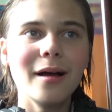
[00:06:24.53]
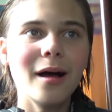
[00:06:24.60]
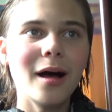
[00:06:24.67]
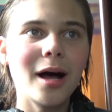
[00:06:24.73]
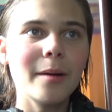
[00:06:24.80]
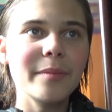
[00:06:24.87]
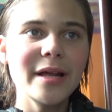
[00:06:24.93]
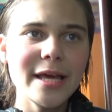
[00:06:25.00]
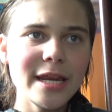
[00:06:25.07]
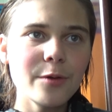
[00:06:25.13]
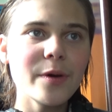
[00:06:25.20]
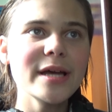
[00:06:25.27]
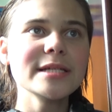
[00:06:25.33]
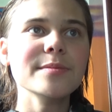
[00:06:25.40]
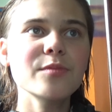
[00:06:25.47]
But
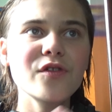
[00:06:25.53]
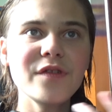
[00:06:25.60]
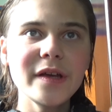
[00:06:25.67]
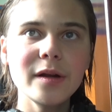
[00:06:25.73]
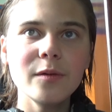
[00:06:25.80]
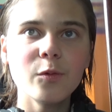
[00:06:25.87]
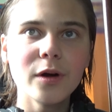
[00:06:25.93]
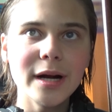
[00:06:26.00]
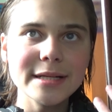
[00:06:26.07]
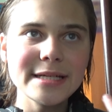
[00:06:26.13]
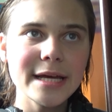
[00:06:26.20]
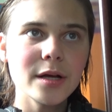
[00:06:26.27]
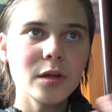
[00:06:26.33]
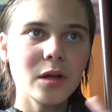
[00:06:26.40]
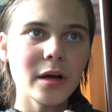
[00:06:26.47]
anyways, we're going to
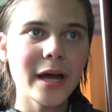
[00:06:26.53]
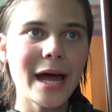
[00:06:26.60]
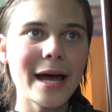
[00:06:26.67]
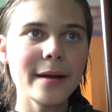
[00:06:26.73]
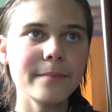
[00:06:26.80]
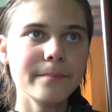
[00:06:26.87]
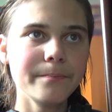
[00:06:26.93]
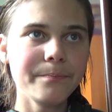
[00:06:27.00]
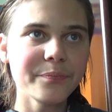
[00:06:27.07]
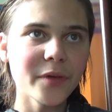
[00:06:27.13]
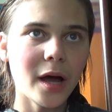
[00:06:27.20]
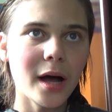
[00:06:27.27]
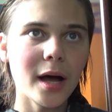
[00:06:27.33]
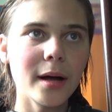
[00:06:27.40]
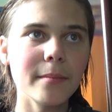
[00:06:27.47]
take a look at
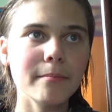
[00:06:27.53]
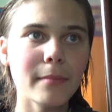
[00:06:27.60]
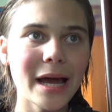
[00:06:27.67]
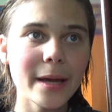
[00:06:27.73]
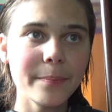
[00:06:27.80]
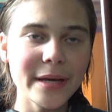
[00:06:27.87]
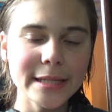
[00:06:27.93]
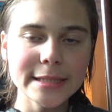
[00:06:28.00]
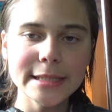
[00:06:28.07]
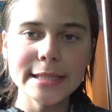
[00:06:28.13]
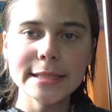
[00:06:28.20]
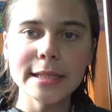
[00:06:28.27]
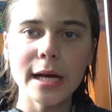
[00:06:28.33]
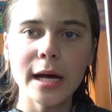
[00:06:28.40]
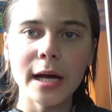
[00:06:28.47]
Mike
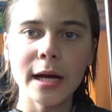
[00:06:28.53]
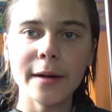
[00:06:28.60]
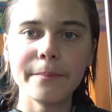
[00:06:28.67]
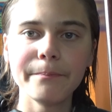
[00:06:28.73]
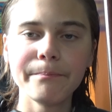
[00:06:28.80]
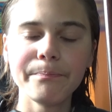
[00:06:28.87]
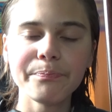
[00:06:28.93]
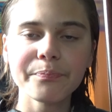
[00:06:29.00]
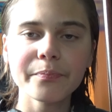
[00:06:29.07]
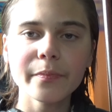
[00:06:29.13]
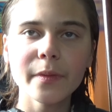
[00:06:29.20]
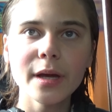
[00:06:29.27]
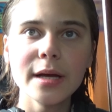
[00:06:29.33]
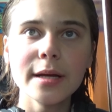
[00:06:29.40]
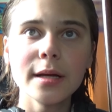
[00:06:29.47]
Pence's
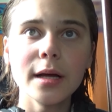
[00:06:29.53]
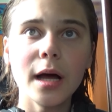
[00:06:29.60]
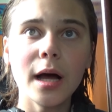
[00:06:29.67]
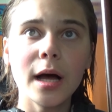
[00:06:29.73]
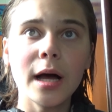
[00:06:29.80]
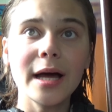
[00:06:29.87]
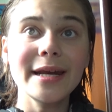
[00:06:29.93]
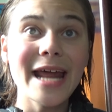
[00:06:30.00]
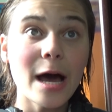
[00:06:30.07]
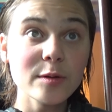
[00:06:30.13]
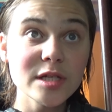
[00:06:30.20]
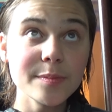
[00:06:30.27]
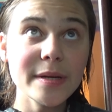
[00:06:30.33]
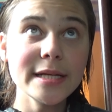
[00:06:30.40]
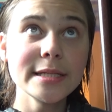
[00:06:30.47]

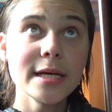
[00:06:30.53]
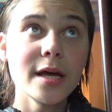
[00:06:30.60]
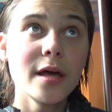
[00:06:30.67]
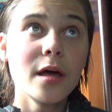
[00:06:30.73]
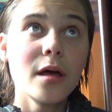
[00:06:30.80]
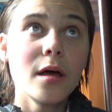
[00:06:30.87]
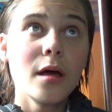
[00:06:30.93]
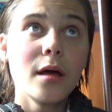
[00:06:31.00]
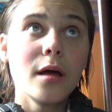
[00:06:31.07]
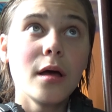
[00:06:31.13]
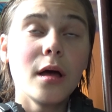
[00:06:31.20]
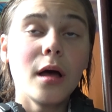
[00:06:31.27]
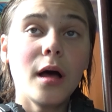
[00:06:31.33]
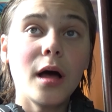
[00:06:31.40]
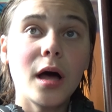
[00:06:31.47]
announcement
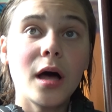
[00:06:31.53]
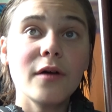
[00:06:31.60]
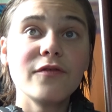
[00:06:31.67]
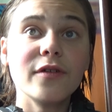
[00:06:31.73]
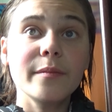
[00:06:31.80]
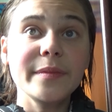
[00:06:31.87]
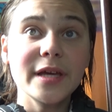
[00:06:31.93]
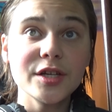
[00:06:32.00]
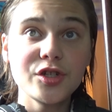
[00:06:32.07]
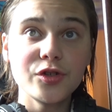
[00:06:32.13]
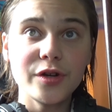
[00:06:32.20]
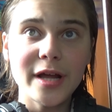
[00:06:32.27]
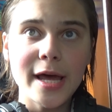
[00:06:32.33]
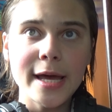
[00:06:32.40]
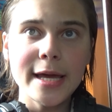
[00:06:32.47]
from
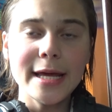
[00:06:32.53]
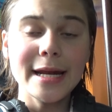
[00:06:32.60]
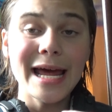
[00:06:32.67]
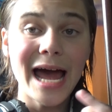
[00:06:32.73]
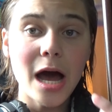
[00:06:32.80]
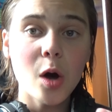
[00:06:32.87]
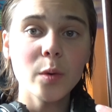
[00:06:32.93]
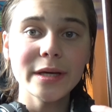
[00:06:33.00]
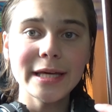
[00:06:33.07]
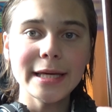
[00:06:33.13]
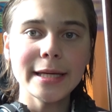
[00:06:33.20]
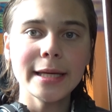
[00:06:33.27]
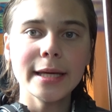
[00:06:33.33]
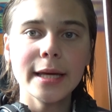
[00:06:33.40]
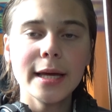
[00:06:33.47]
yesterday and how
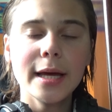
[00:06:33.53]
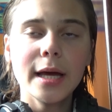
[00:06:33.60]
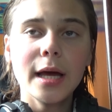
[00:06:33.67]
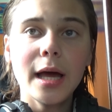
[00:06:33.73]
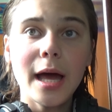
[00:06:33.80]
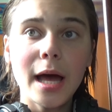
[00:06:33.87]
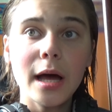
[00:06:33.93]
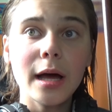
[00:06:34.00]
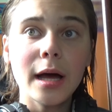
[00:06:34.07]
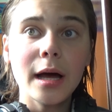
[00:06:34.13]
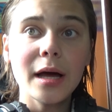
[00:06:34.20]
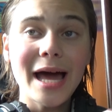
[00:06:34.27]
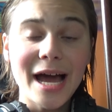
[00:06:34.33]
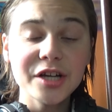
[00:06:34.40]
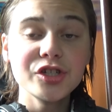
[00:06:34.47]
he
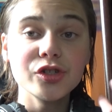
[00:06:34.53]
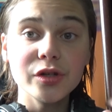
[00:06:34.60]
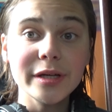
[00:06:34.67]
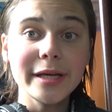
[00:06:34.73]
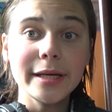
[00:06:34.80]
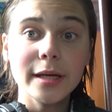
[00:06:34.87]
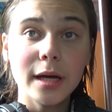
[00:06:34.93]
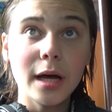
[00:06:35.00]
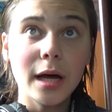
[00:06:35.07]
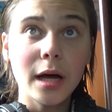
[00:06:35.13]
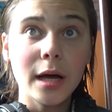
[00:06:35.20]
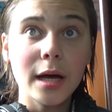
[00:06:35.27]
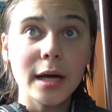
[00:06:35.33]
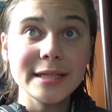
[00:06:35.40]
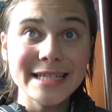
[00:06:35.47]
actually
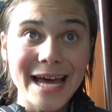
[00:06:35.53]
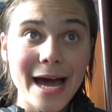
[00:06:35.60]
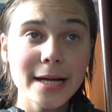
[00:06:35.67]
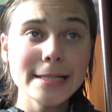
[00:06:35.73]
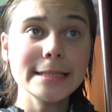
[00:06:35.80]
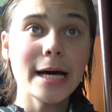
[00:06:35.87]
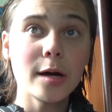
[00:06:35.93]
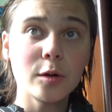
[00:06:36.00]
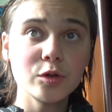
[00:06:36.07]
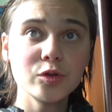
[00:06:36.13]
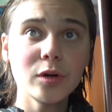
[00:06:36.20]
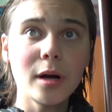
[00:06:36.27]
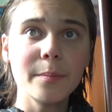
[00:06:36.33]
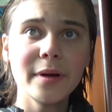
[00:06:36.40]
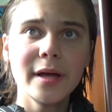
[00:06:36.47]
attacked Donald
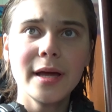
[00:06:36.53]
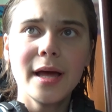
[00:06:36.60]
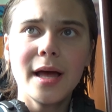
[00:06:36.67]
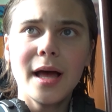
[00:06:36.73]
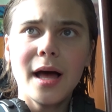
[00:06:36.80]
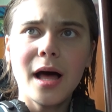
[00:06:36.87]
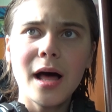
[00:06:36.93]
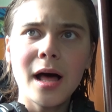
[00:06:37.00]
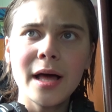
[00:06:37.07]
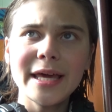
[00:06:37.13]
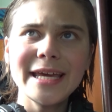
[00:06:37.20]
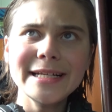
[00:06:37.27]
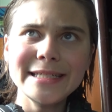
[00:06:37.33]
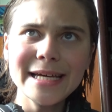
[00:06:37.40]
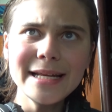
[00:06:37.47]
Trump.
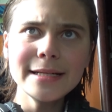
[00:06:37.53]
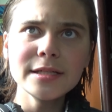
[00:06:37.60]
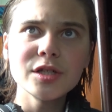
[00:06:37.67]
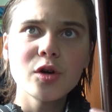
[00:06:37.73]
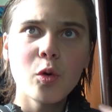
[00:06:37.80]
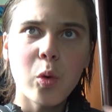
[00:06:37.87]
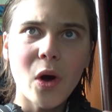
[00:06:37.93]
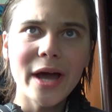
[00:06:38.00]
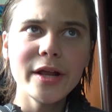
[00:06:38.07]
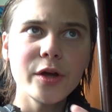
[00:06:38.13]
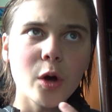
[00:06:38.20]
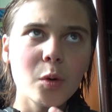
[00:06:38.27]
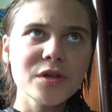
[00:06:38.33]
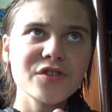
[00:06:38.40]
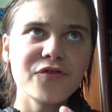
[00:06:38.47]
He didn't quite
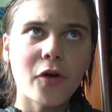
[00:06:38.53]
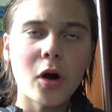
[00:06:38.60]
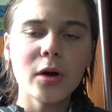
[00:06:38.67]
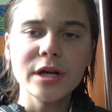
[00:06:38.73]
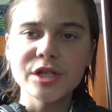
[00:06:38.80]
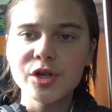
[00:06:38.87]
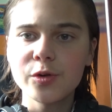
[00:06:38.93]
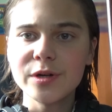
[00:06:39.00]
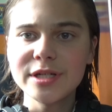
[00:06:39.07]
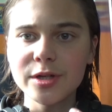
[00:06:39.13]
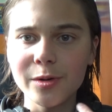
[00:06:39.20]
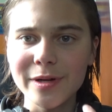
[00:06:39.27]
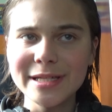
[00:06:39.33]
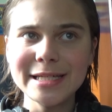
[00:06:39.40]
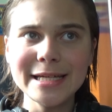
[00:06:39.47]
go as far as Chris
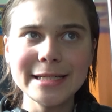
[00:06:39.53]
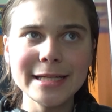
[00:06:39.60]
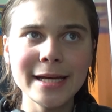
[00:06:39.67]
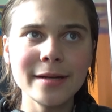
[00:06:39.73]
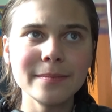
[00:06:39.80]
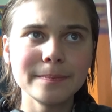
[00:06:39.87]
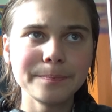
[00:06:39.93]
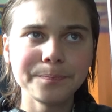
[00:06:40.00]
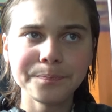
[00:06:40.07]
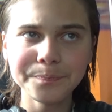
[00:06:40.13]
Christie did.